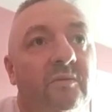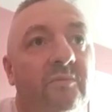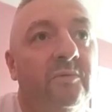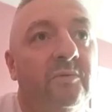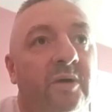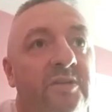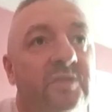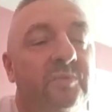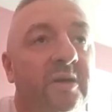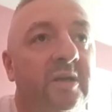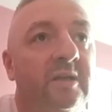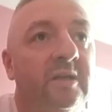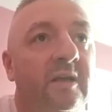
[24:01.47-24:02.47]
what's
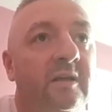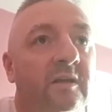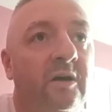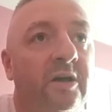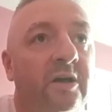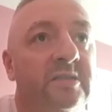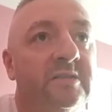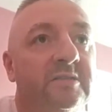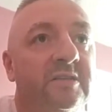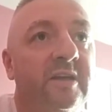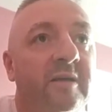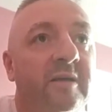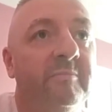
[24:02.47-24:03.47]
one of the lines?
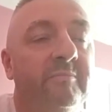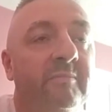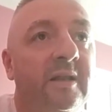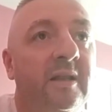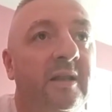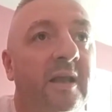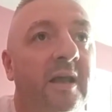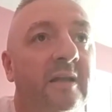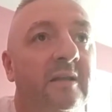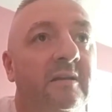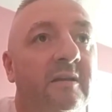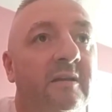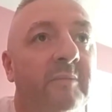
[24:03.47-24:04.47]
Mental health
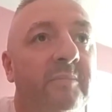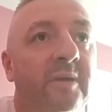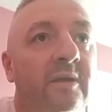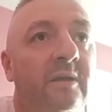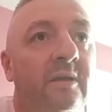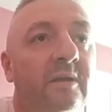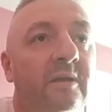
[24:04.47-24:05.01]
can be.